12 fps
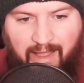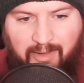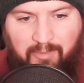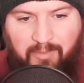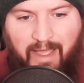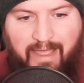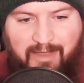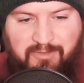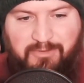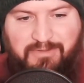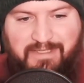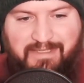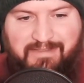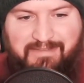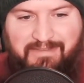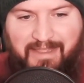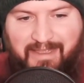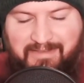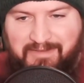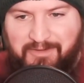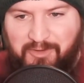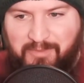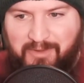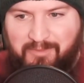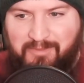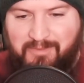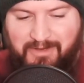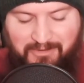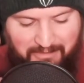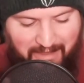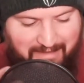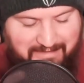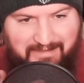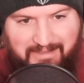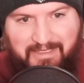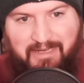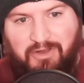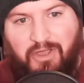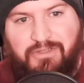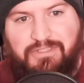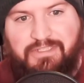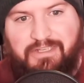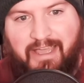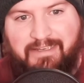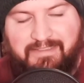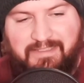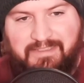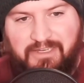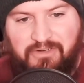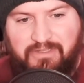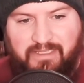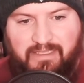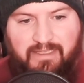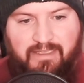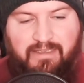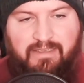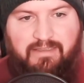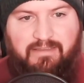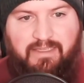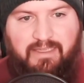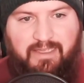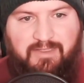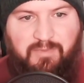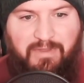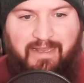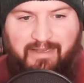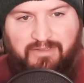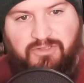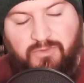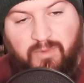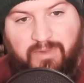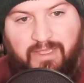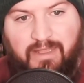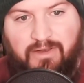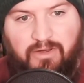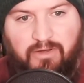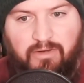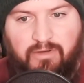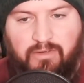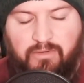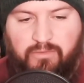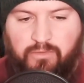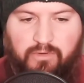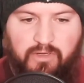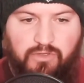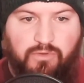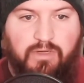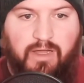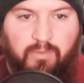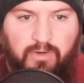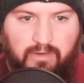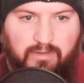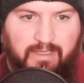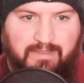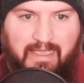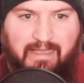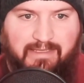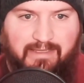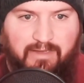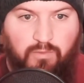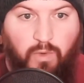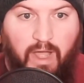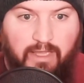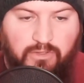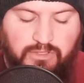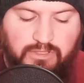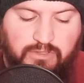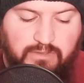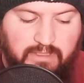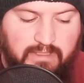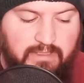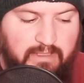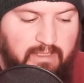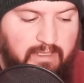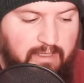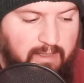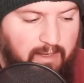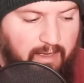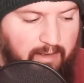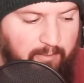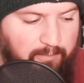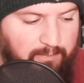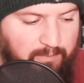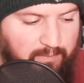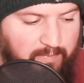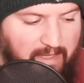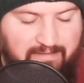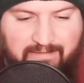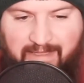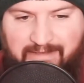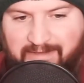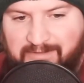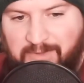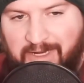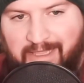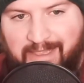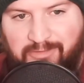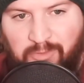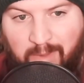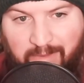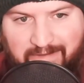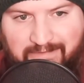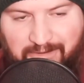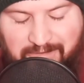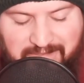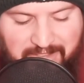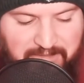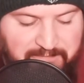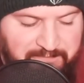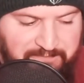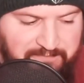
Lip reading: my expertise lies a little bit, lies in the technology, not necessarily the explaining to a beginner or a newcomer exactly like why you should use this. That doesn't mean I can't do my best though. So